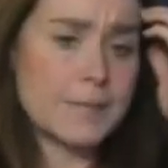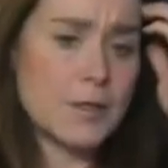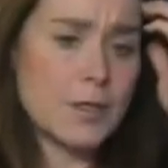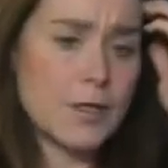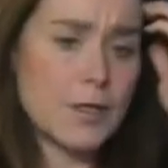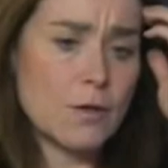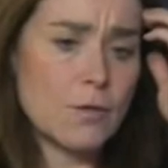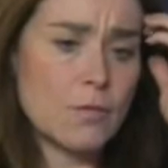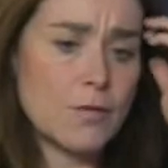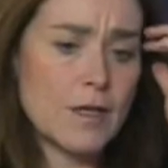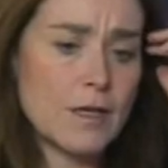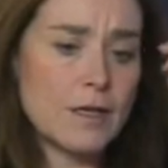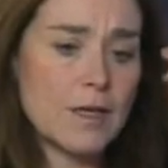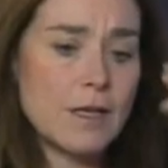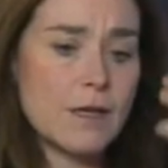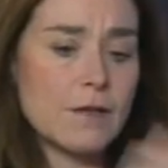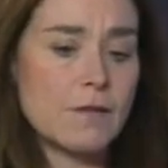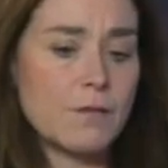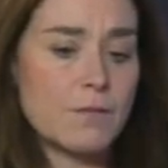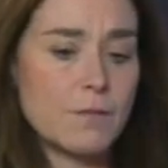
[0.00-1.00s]
You know, that
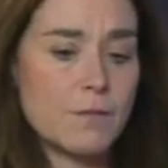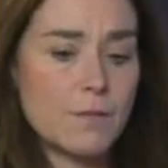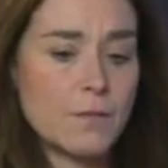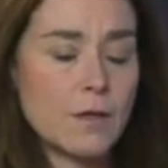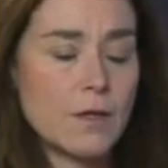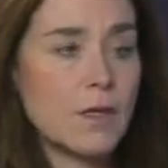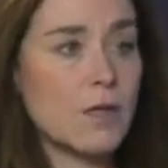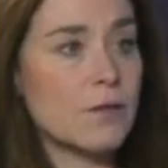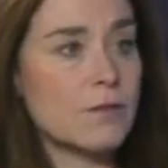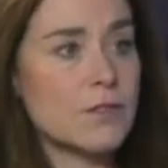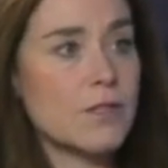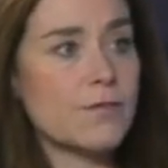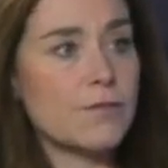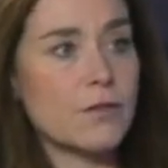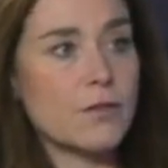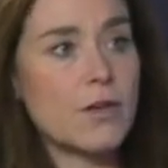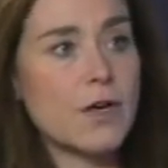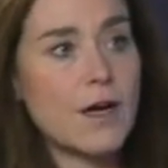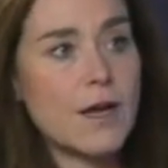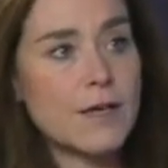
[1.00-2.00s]
need, you know,
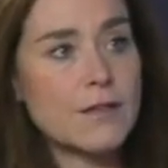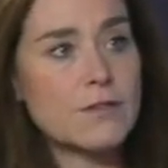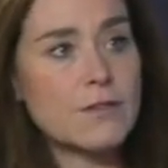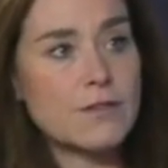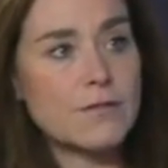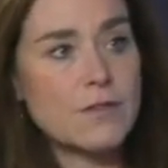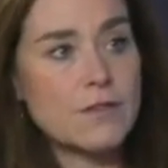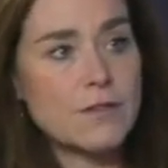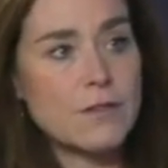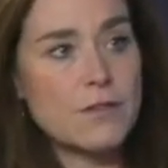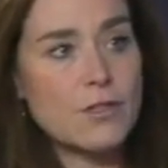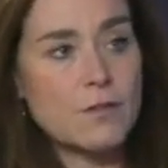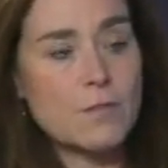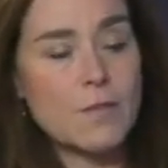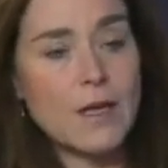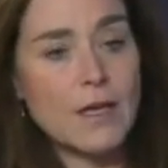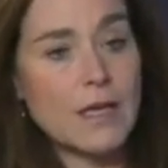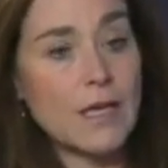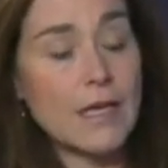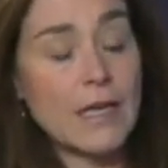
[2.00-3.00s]
different kinds of decision
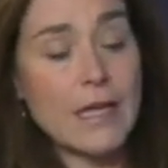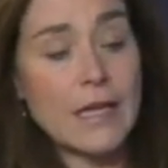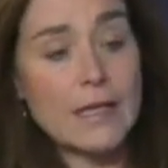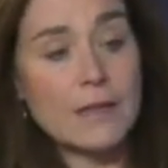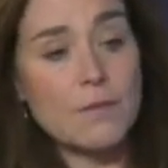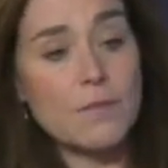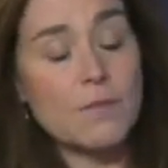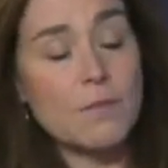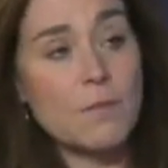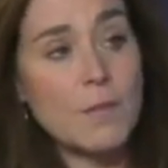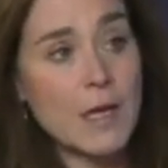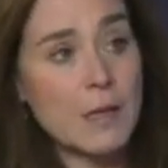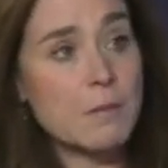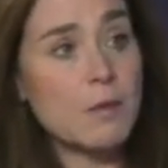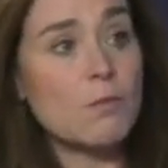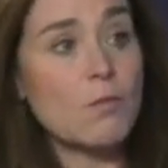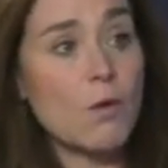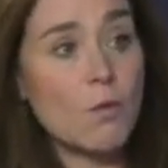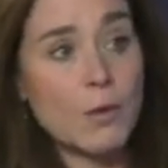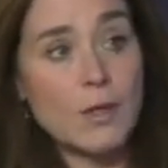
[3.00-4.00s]
making. And
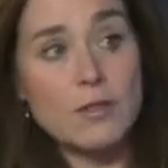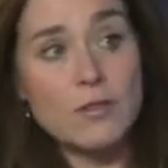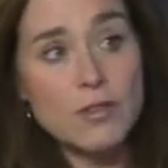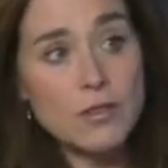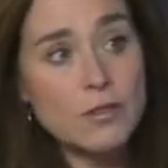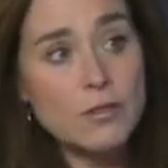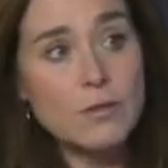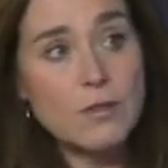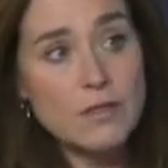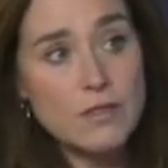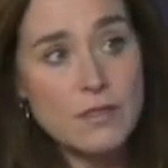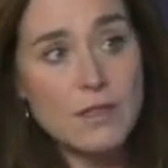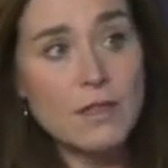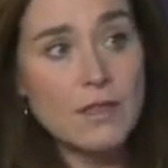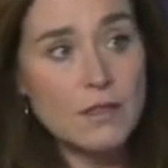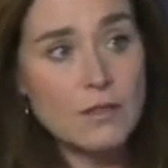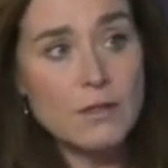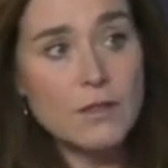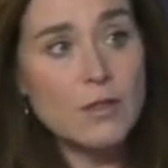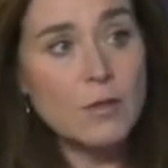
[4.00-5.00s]
maybe what we do is
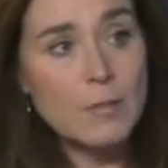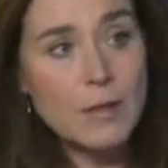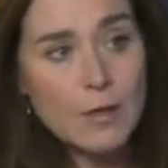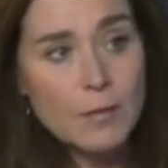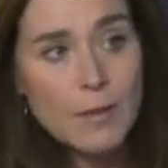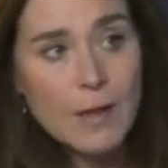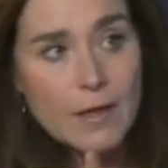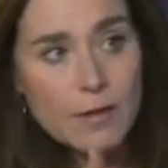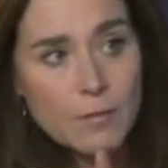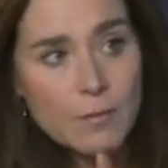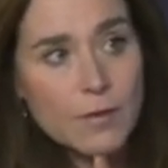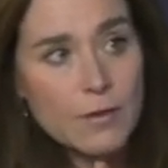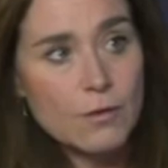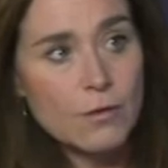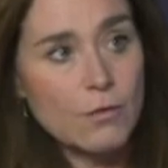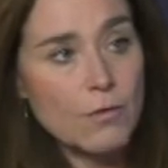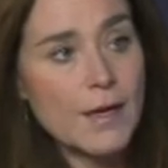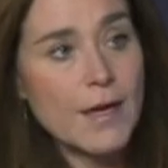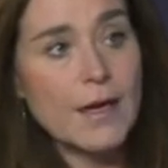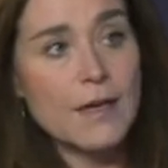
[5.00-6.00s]
think a little bit about a
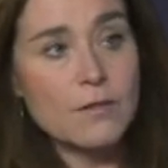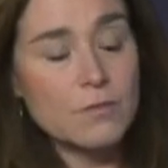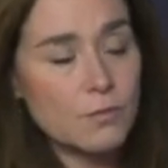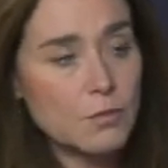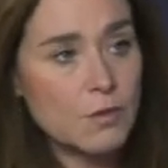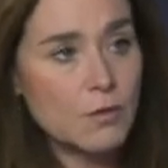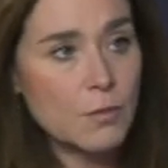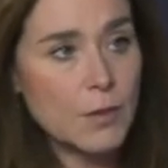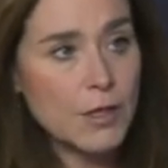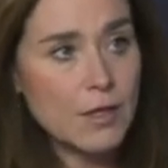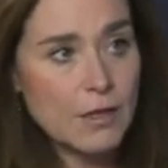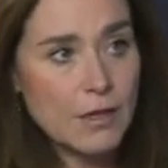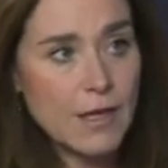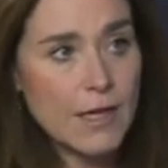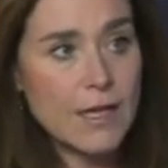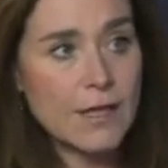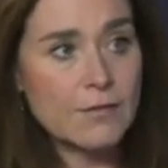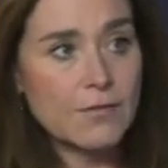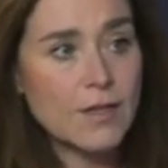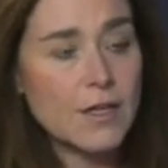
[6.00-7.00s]
middle ground where we can
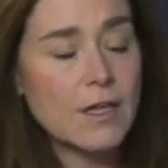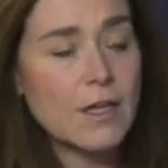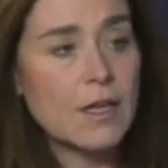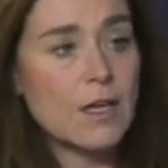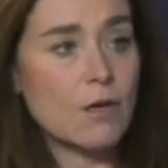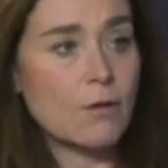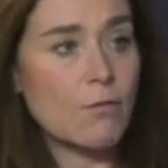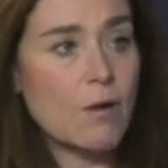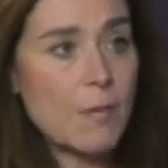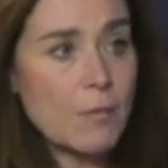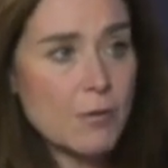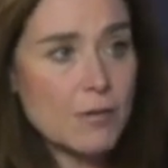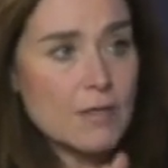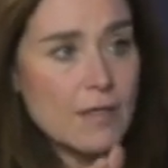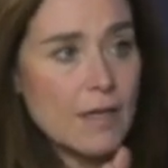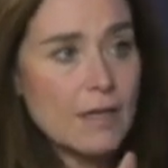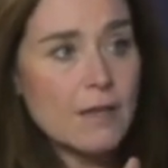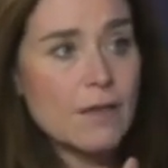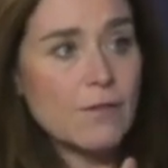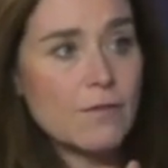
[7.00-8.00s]
have a
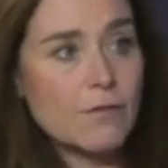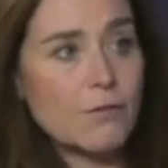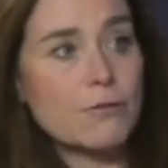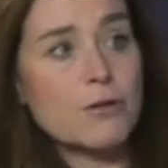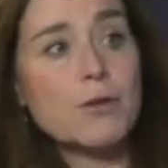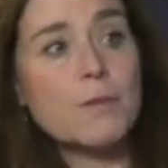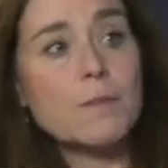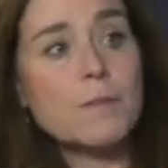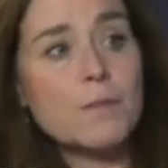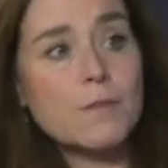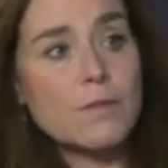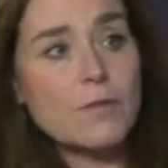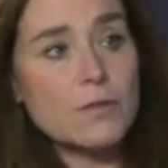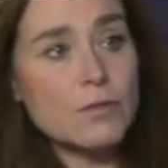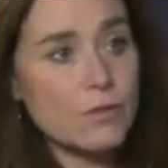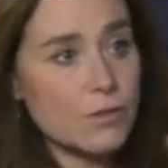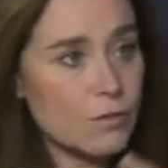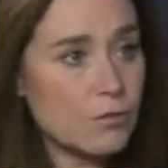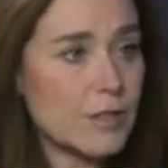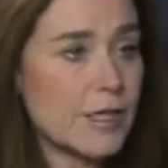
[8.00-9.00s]
representative group
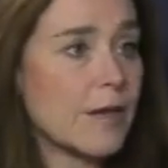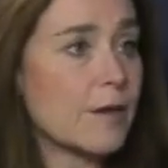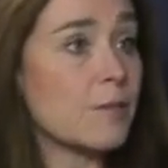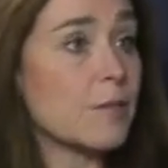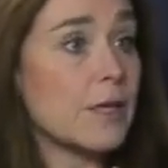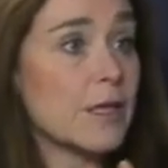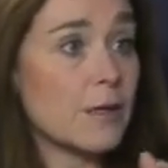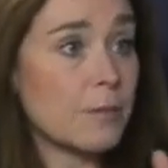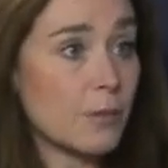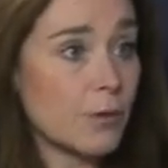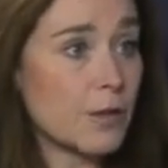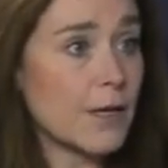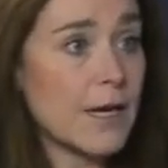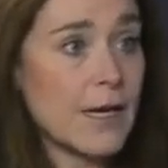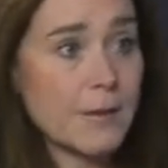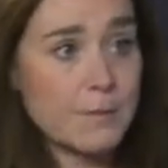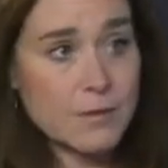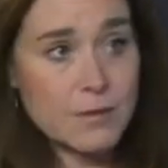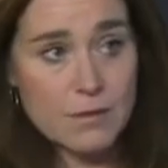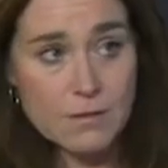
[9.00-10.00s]
to town meeting,
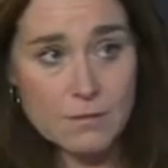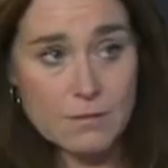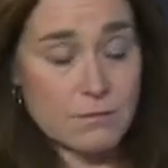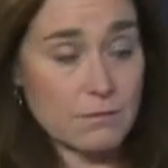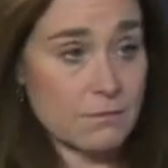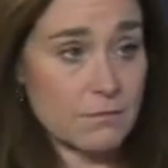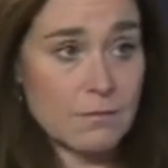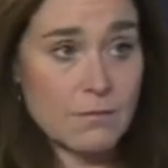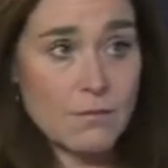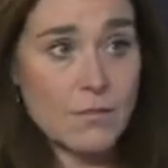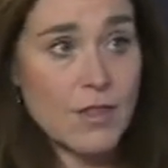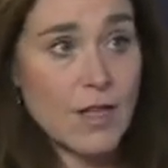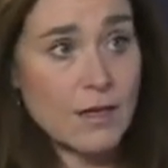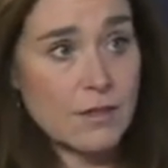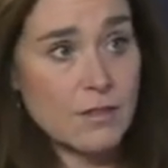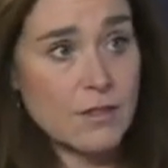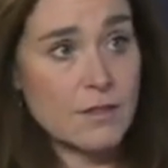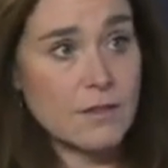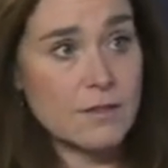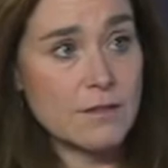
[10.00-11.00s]
perhaps,
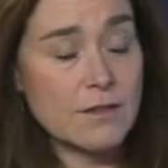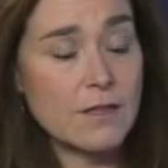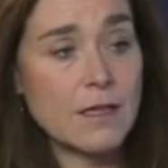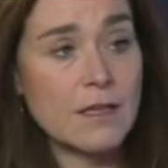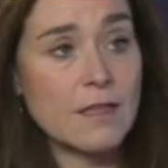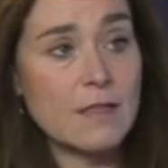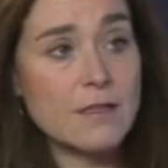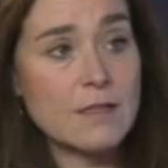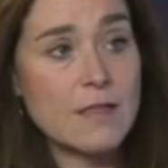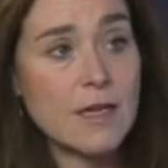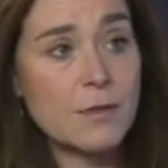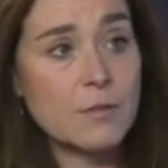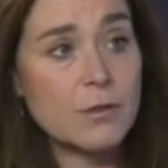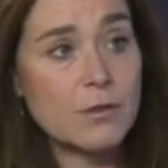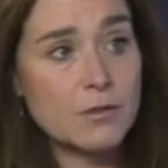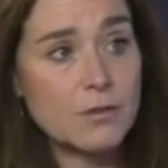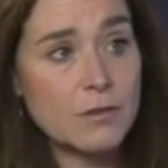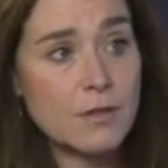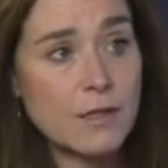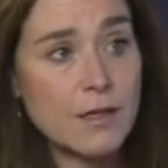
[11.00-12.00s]
that does and is
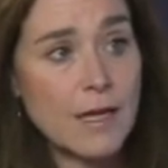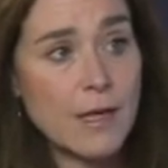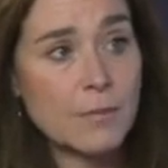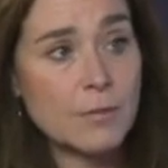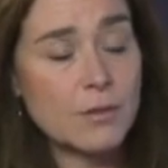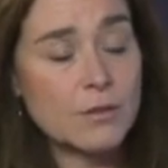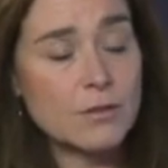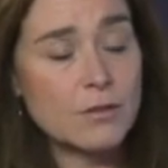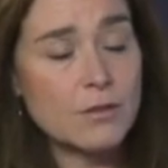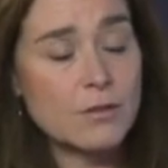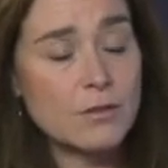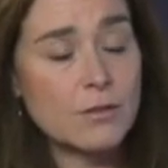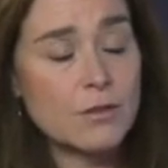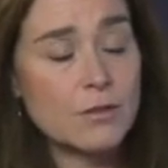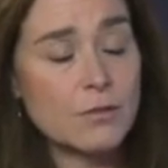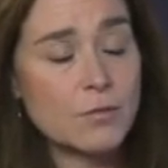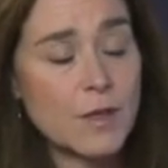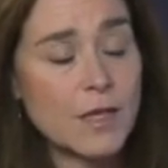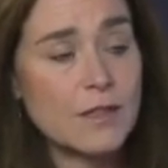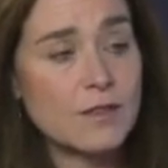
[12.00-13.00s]
enabled
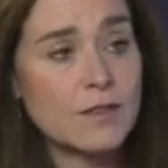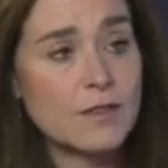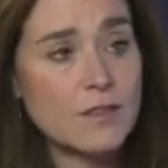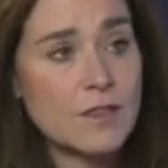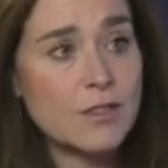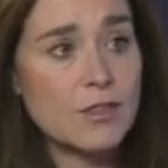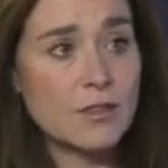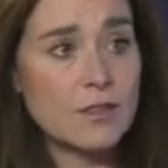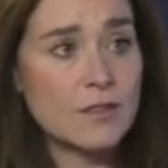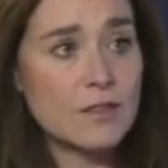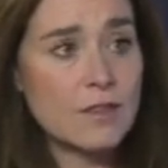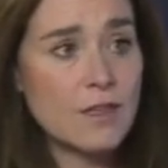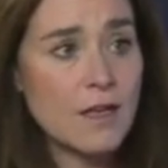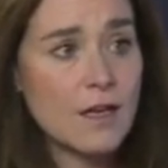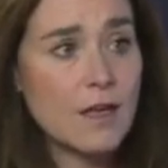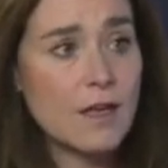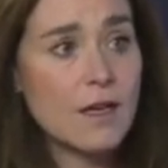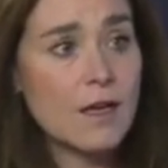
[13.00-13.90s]
to make decisions.